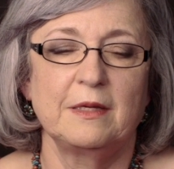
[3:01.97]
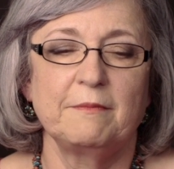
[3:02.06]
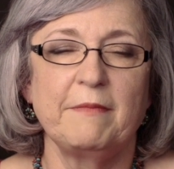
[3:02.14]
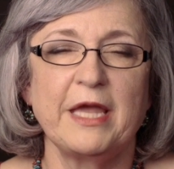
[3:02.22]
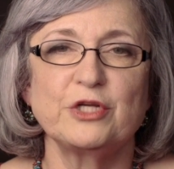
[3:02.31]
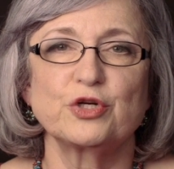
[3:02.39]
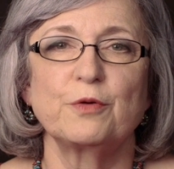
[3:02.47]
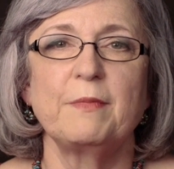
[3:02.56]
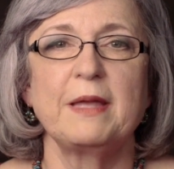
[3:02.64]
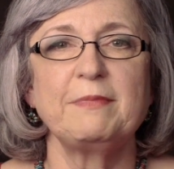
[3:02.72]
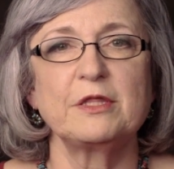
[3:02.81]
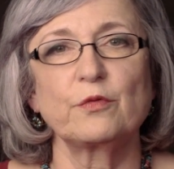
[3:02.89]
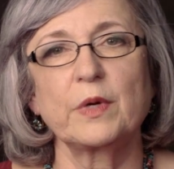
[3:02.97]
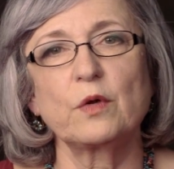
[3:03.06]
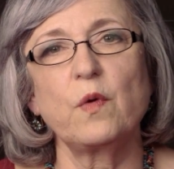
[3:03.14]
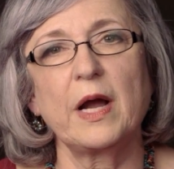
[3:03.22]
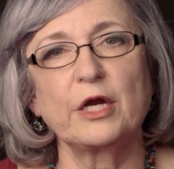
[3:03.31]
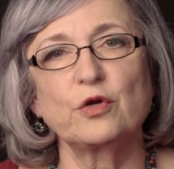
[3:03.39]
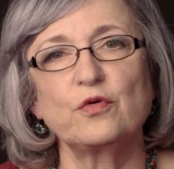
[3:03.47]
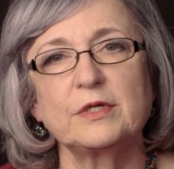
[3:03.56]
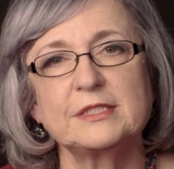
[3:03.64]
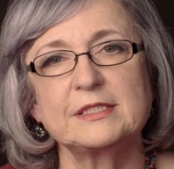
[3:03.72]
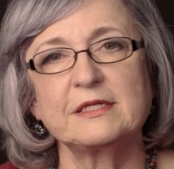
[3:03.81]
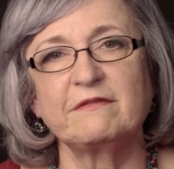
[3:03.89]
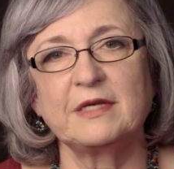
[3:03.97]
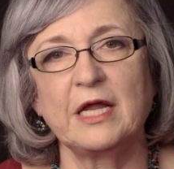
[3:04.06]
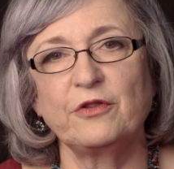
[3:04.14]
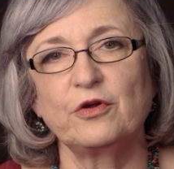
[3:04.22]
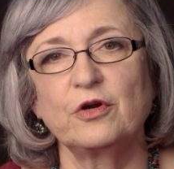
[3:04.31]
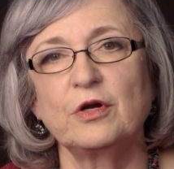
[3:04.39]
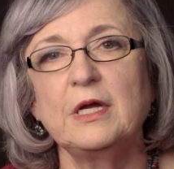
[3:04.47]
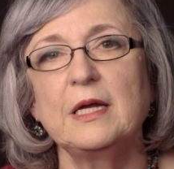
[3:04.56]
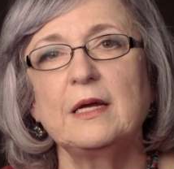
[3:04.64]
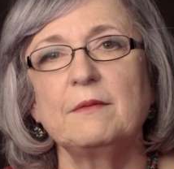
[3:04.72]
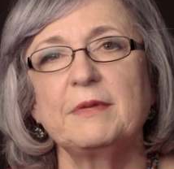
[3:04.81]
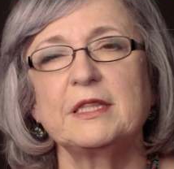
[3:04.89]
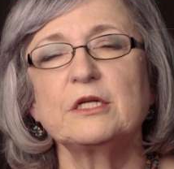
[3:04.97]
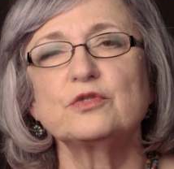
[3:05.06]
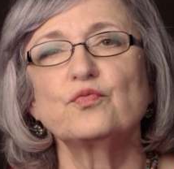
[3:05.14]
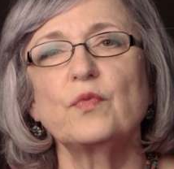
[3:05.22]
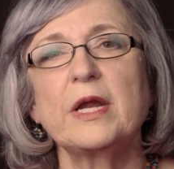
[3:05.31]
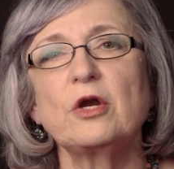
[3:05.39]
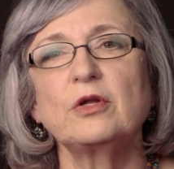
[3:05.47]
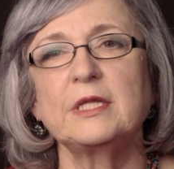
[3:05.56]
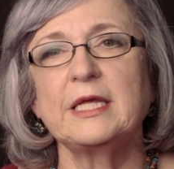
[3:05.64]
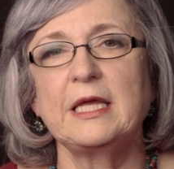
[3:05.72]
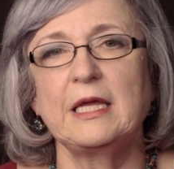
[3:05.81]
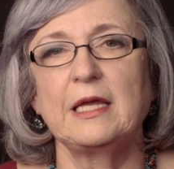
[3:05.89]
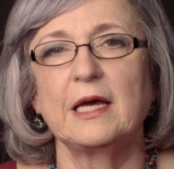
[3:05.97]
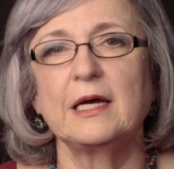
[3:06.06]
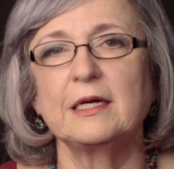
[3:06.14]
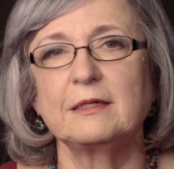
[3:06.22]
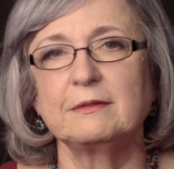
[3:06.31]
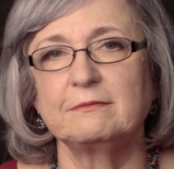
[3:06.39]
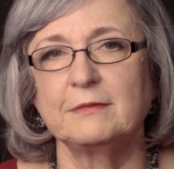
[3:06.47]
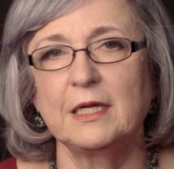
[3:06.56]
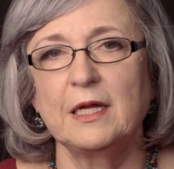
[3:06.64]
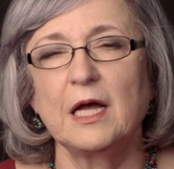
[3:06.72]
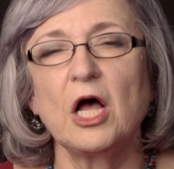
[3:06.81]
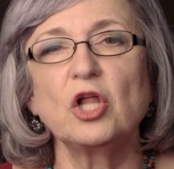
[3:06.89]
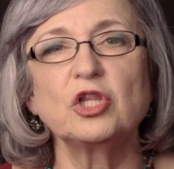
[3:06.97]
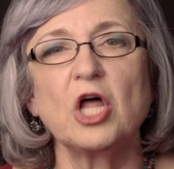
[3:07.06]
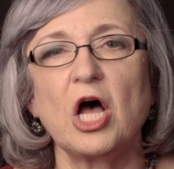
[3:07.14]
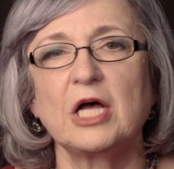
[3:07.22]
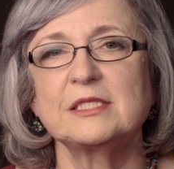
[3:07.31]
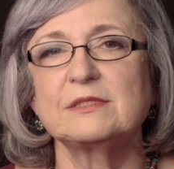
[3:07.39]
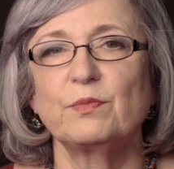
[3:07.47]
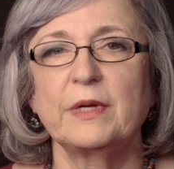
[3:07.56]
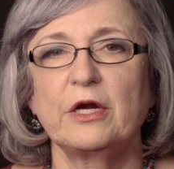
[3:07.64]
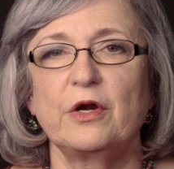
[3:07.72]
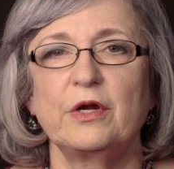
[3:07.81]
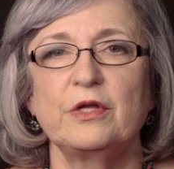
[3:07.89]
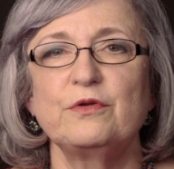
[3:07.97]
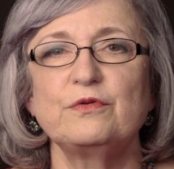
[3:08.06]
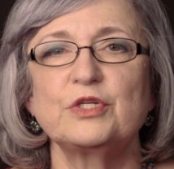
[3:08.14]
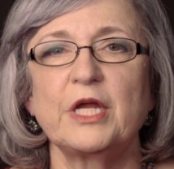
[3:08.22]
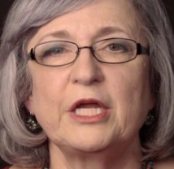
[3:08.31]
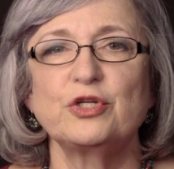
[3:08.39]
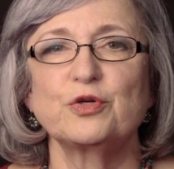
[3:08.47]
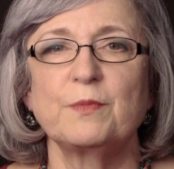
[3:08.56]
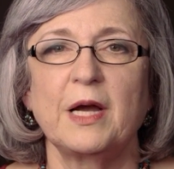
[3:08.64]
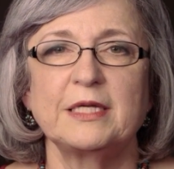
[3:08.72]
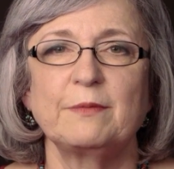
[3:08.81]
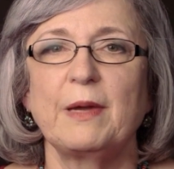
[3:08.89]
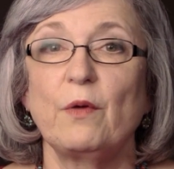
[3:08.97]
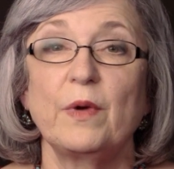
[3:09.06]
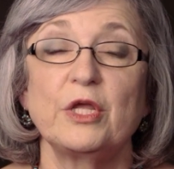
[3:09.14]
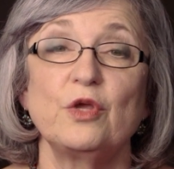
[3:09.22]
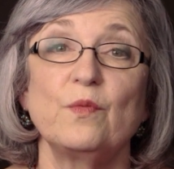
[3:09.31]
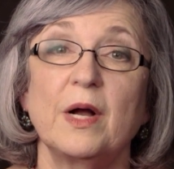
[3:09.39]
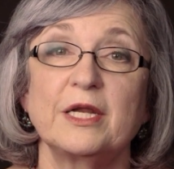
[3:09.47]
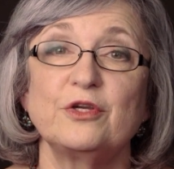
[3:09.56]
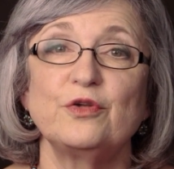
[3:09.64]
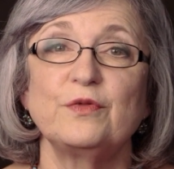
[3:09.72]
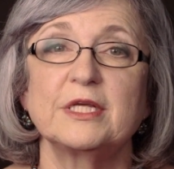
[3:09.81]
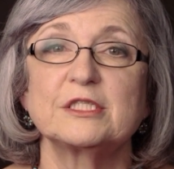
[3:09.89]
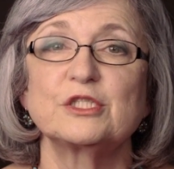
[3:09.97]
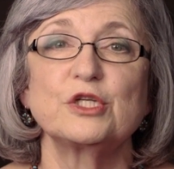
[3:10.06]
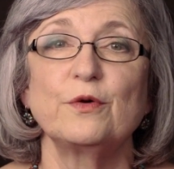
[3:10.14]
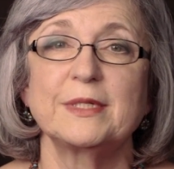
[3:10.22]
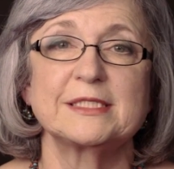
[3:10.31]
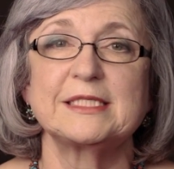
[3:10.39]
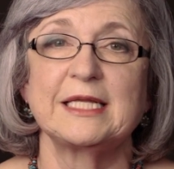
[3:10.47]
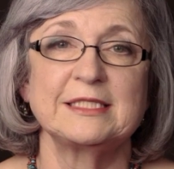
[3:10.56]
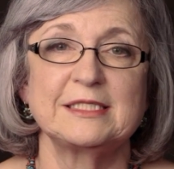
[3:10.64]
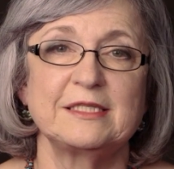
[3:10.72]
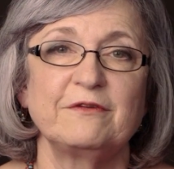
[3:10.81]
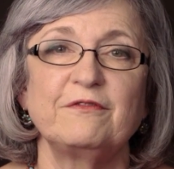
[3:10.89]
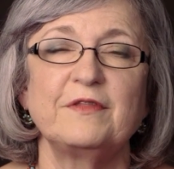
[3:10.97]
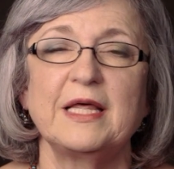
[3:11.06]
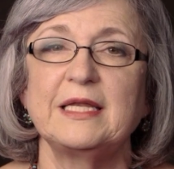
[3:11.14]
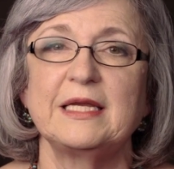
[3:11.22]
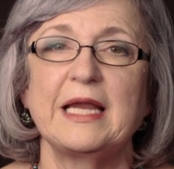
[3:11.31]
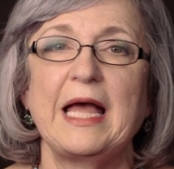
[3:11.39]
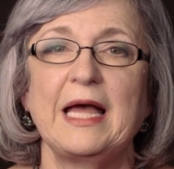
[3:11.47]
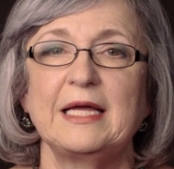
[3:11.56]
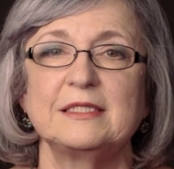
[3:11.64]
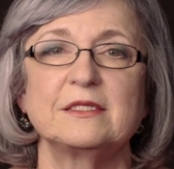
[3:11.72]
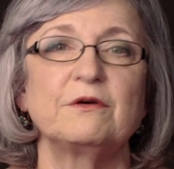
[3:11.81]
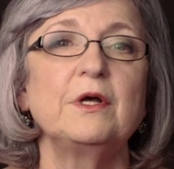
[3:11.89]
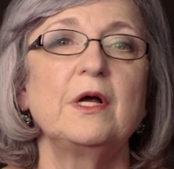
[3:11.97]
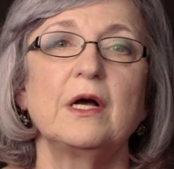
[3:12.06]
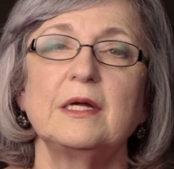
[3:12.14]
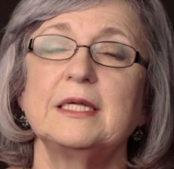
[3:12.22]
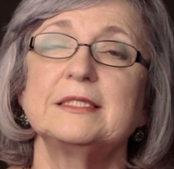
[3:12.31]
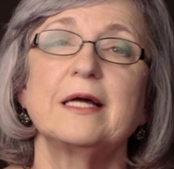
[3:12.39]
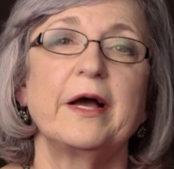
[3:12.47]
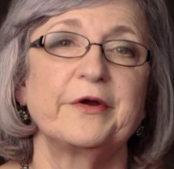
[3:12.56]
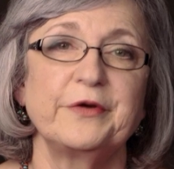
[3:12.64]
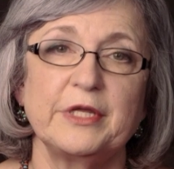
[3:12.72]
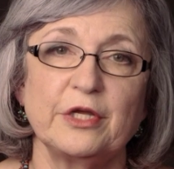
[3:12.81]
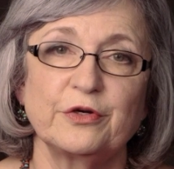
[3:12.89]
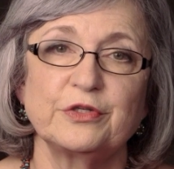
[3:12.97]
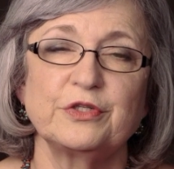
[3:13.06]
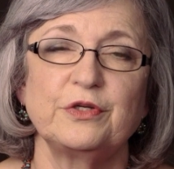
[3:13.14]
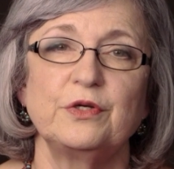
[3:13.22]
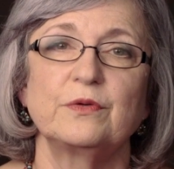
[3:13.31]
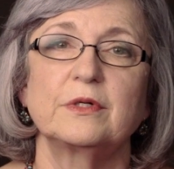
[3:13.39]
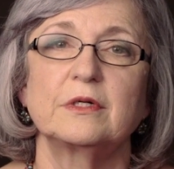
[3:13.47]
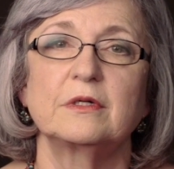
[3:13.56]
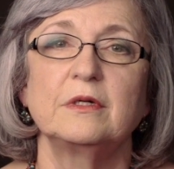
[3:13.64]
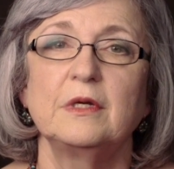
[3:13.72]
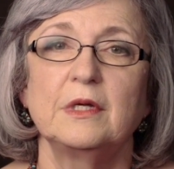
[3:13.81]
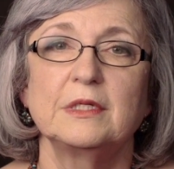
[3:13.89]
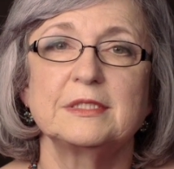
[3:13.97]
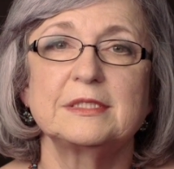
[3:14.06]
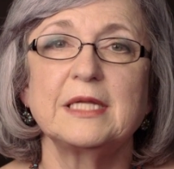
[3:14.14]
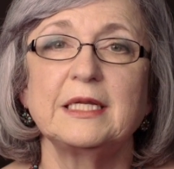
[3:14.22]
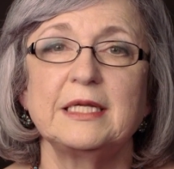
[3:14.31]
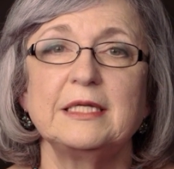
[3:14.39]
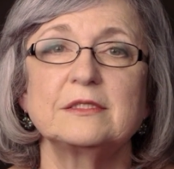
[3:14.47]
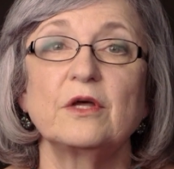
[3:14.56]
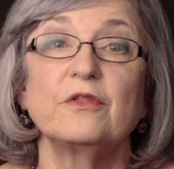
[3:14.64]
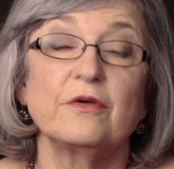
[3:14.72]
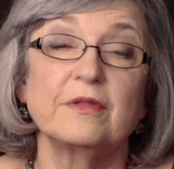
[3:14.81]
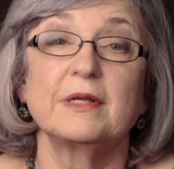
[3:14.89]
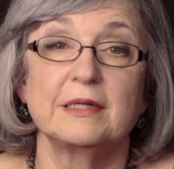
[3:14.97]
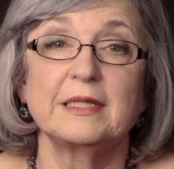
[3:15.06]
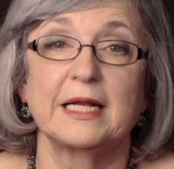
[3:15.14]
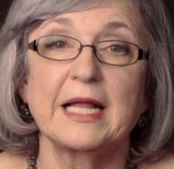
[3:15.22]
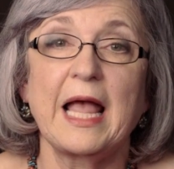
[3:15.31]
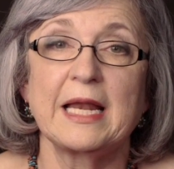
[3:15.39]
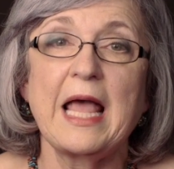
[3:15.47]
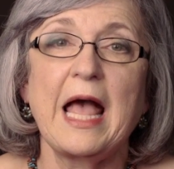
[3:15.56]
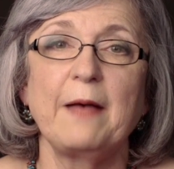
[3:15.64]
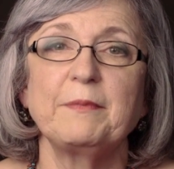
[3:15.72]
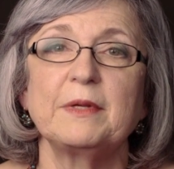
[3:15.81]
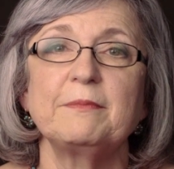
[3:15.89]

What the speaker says: major may be the required courses of another, but there's rarely a loss where you change your mind about what you want to do that's so extensive that it adds an entire year to your studies, although that can happen.